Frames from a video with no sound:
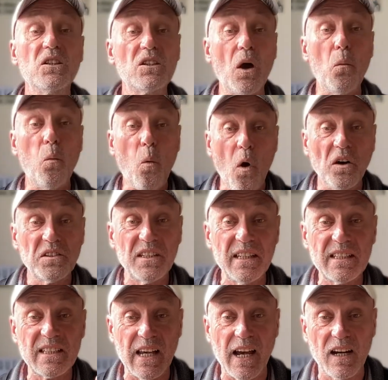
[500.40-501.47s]
So what
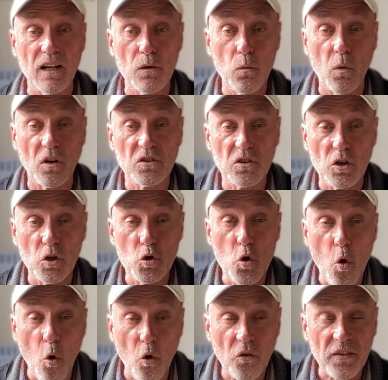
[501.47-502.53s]
exactly was the
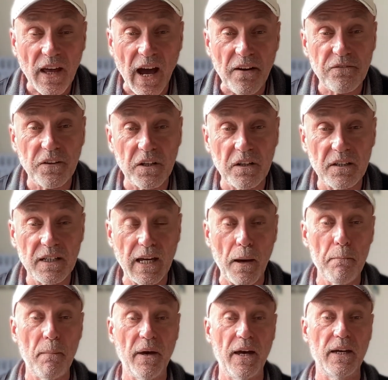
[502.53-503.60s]
North African
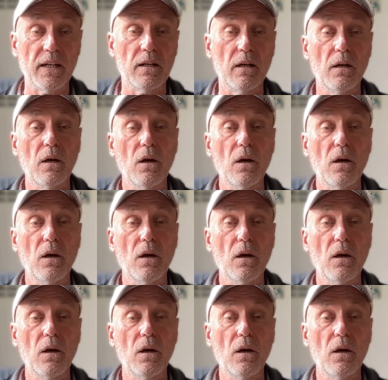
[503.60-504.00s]
campaign?